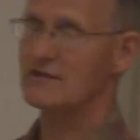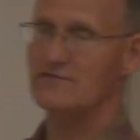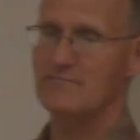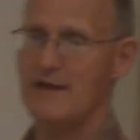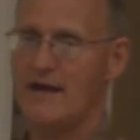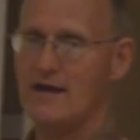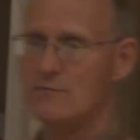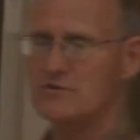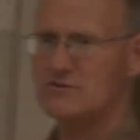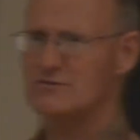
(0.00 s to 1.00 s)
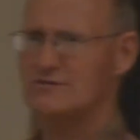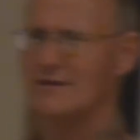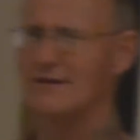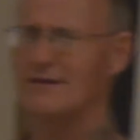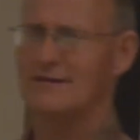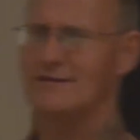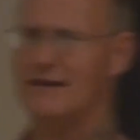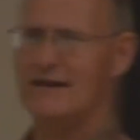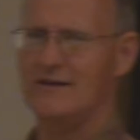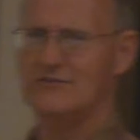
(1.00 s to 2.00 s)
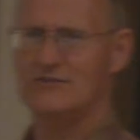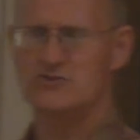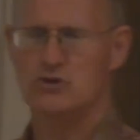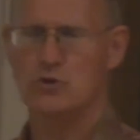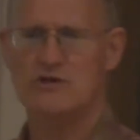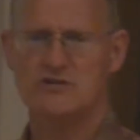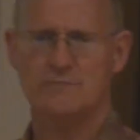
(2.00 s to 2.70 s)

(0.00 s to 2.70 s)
Son of Man, that has Jewish